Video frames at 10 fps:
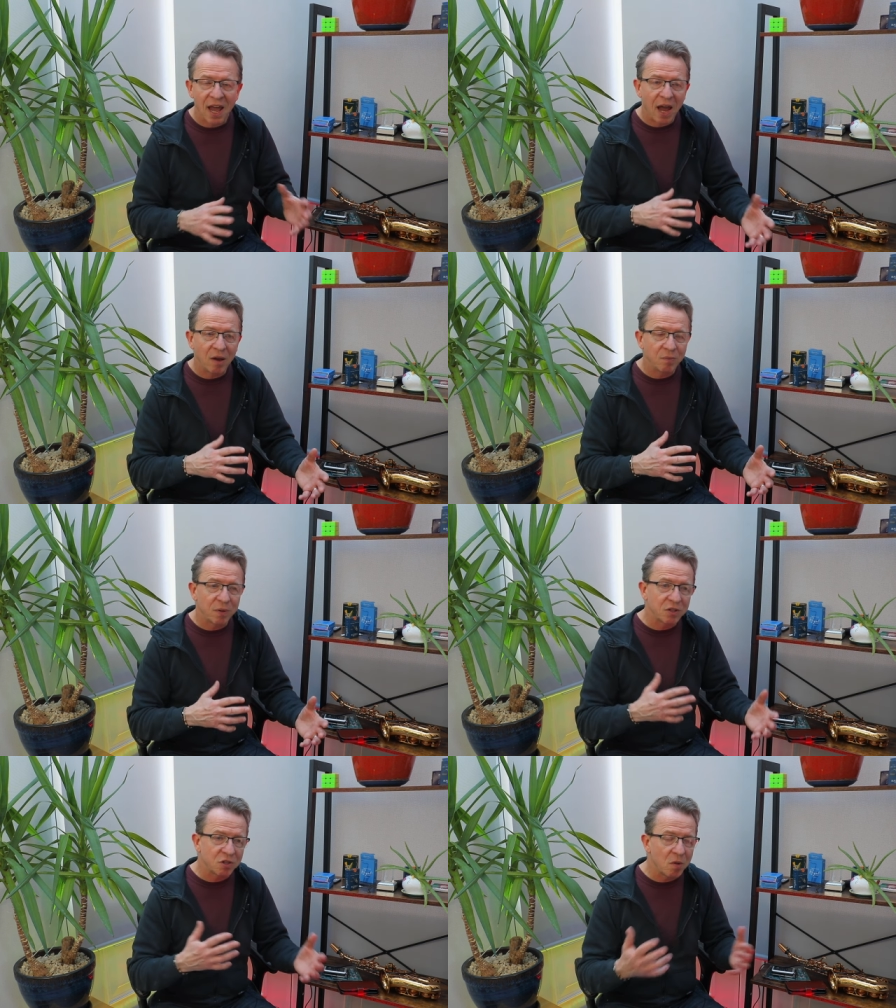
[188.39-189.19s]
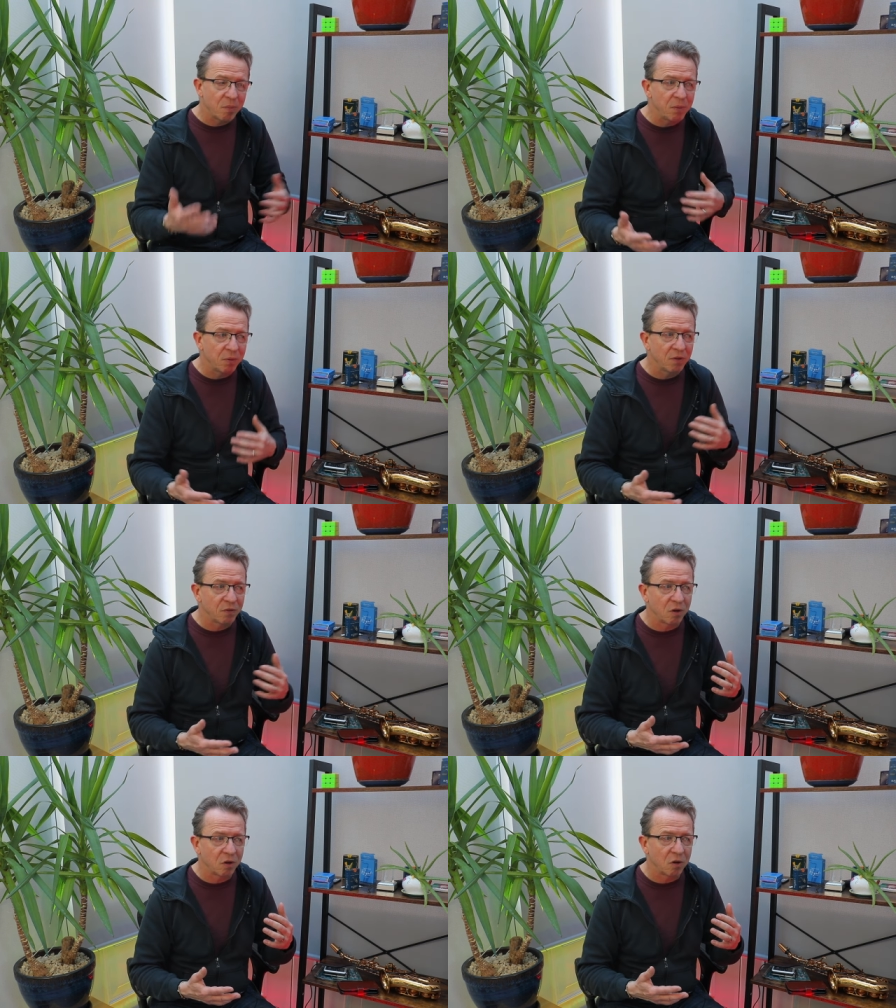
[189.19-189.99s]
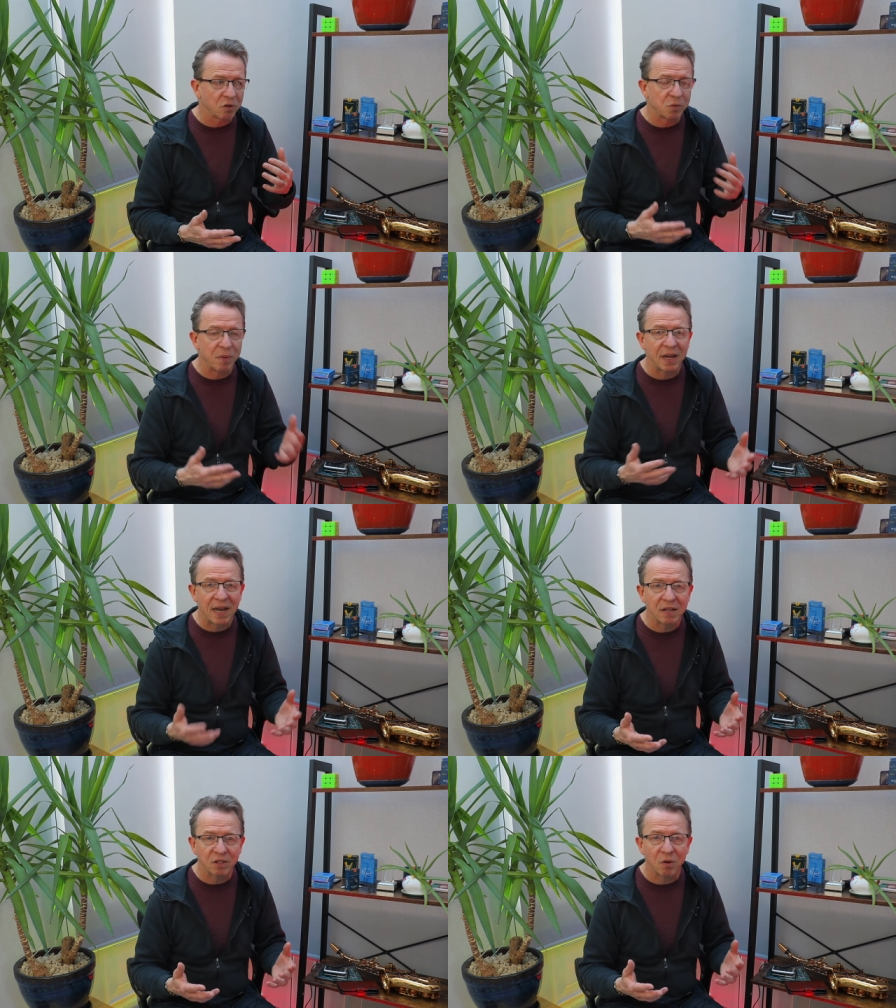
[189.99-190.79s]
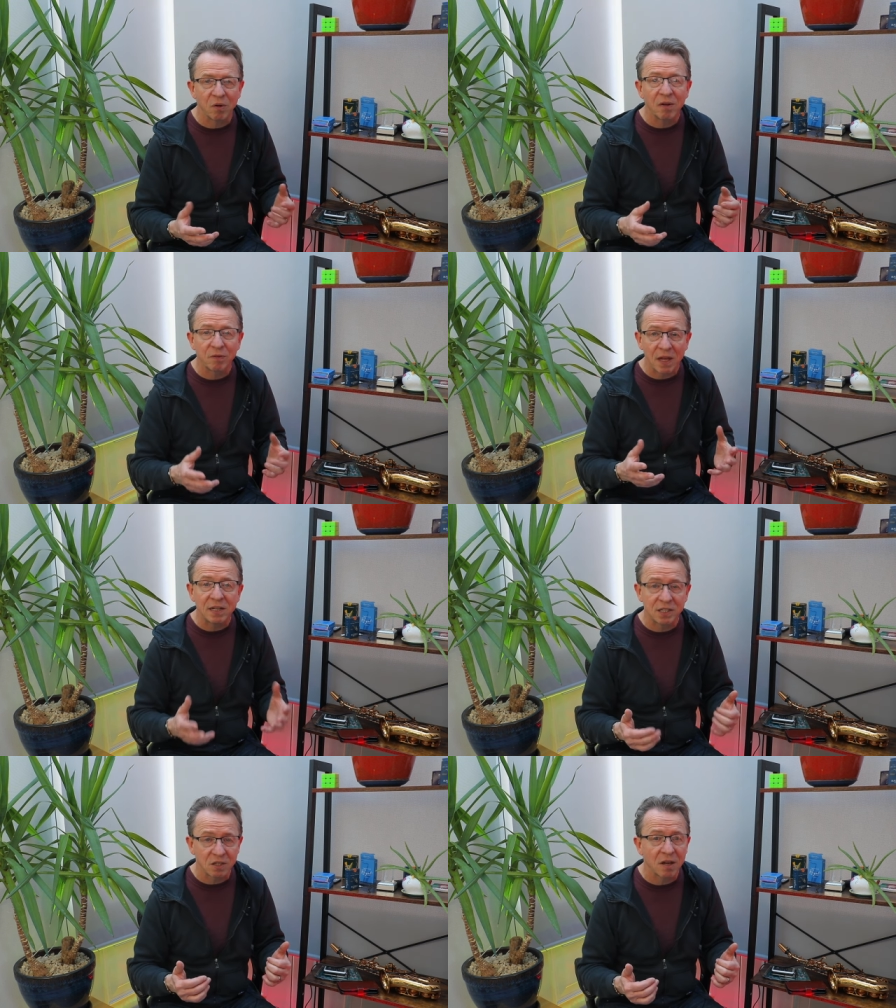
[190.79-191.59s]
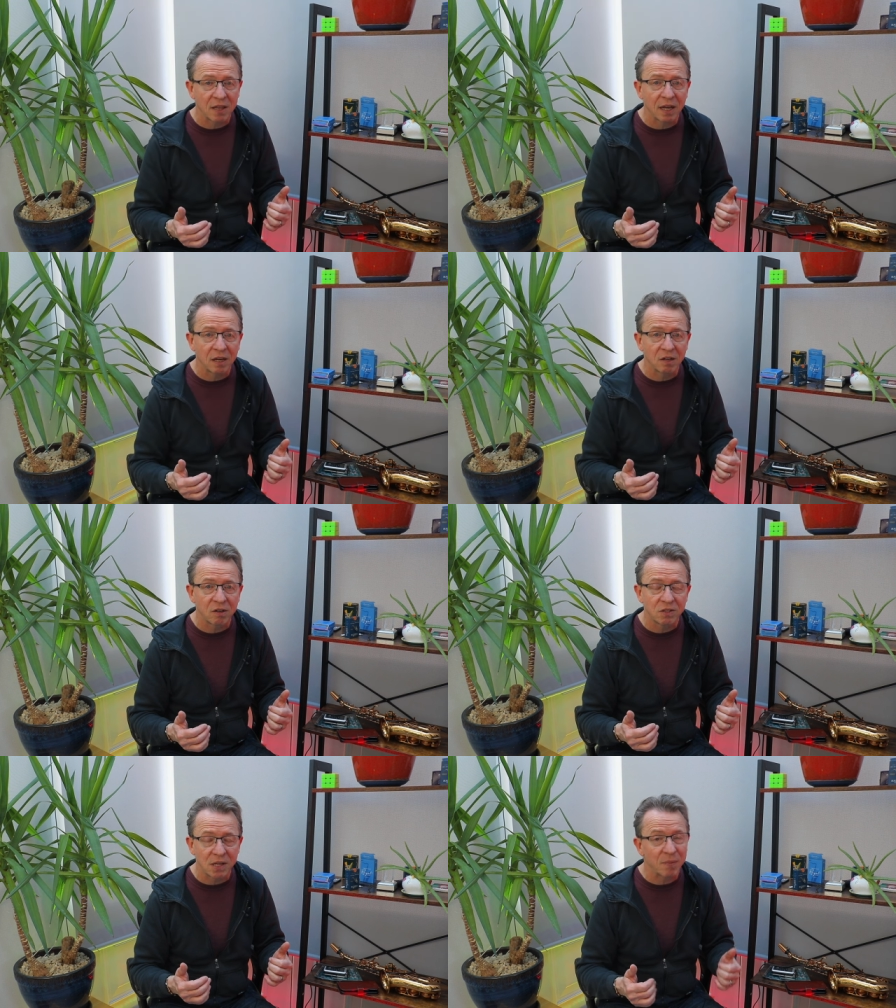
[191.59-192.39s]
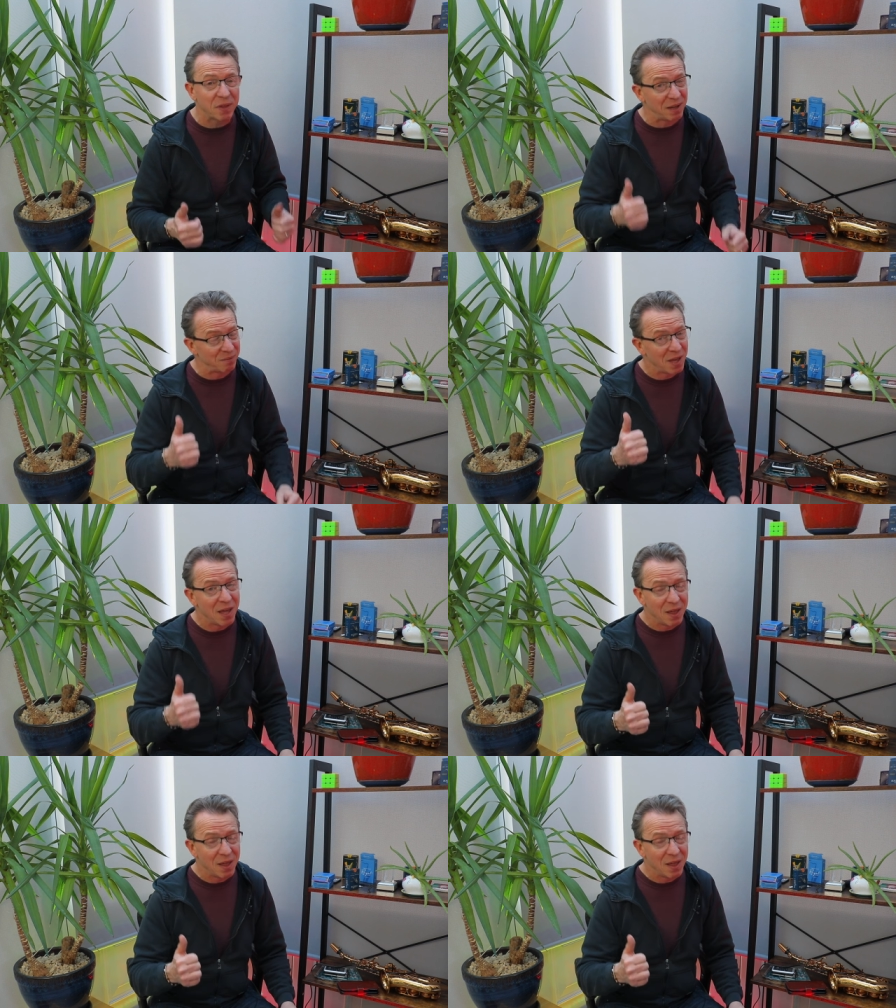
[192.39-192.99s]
And by the time people have got to be an adult, if they decide they're going to do something,